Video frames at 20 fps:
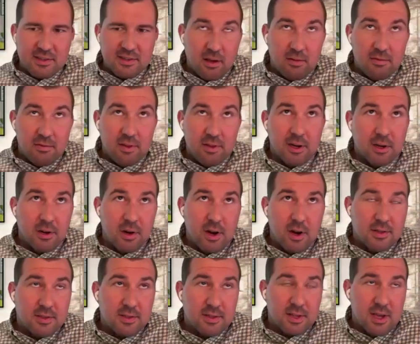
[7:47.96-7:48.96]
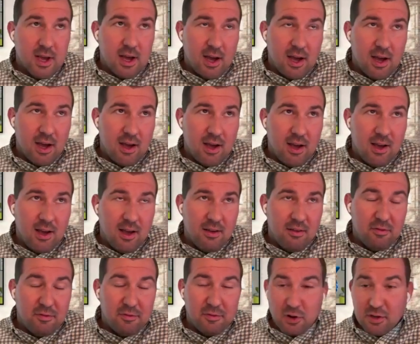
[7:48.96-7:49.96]
things I love there, Chris.
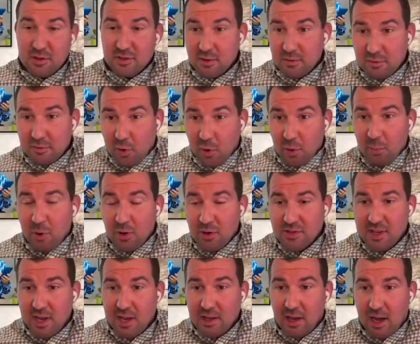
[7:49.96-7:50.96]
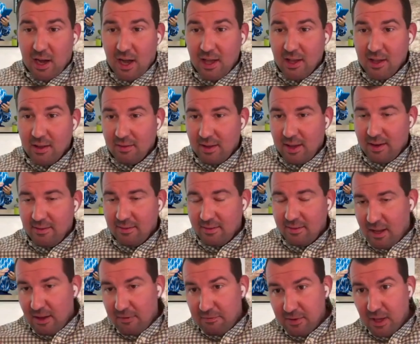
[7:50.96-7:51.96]
First and foremost,
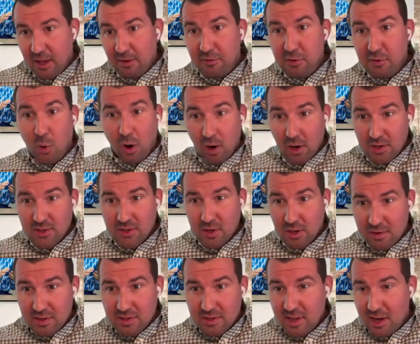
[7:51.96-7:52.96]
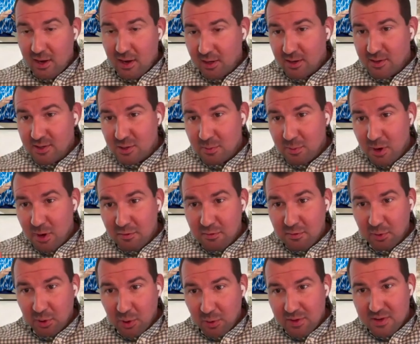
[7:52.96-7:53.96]
and if you are a ServiceNow customer, you're
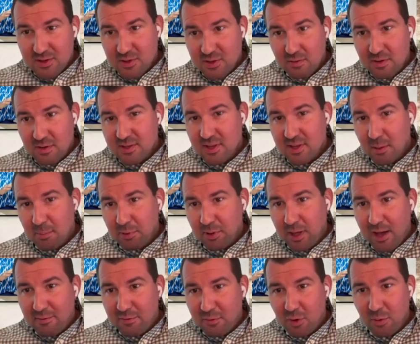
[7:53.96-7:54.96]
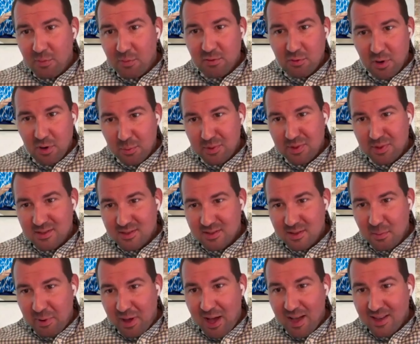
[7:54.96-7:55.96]
familiar with the ServiceNow platform, you've worked with us
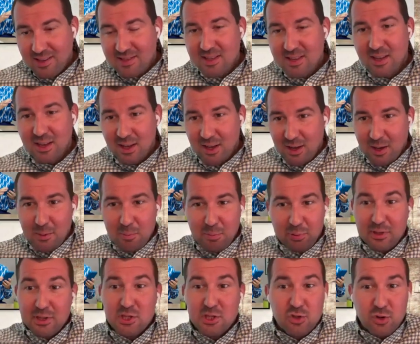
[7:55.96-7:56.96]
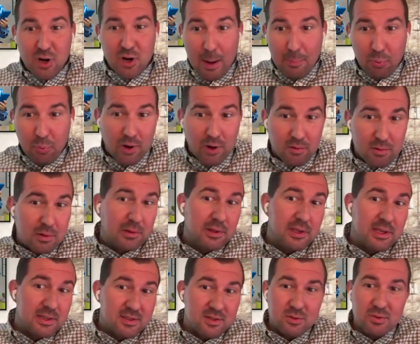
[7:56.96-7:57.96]
in the past, please drop what
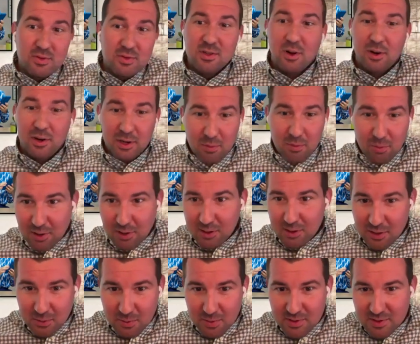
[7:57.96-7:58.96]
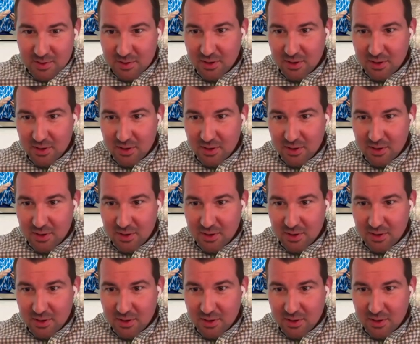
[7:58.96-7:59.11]
release you started working with